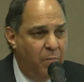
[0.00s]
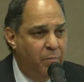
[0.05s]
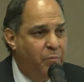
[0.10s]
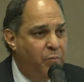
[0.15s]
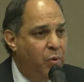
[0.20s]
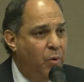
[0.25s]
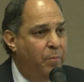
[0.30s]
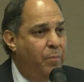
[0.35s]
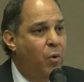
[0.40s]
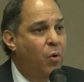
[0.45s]

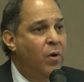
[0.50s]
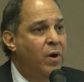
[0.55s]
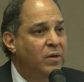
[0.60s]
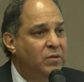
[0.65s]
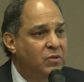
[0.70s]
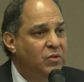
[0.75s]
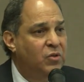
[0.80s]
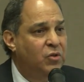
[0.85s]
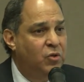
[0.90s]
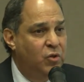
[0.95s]

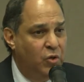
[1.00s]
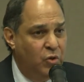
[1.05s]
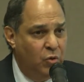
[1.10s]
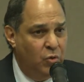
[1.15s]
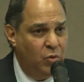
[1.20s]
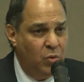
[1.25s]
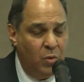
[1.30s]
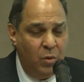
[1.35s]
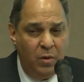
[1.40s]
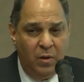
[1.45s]
purports
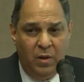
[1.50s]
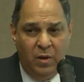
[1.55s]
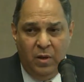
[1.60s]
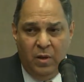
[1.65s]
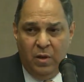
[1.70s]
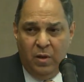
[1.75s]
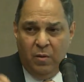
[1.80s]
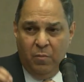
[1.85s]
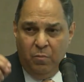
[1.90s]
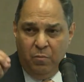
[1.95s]
to
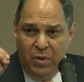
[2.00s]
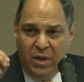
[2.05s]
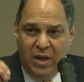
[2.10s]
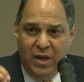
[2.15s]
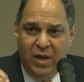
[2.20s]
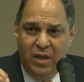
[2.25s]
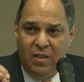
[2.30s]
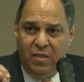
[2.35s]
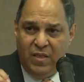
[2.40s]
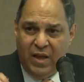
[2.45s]

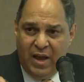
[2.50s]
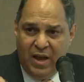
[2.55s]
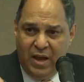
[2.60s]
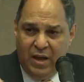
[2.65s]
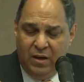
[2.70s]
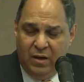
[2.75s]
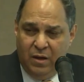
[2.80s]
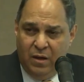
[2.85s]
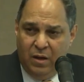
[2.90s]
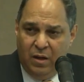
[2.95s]
mean that